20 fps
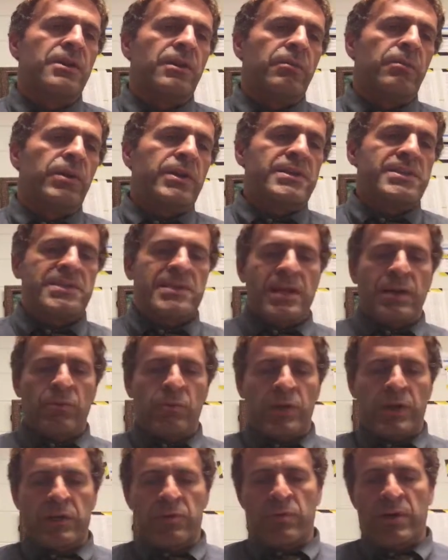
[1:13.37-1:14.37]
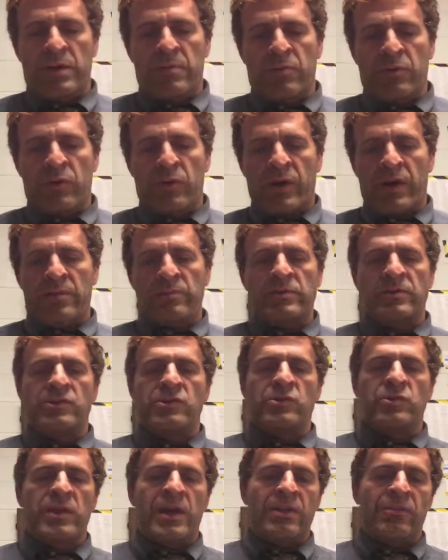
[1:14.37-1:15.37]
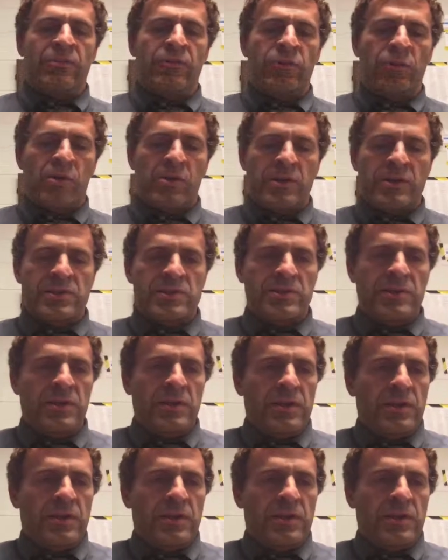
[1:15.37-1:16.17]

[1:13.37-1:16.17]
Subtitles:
But instead, we're going to write a program to do that for us.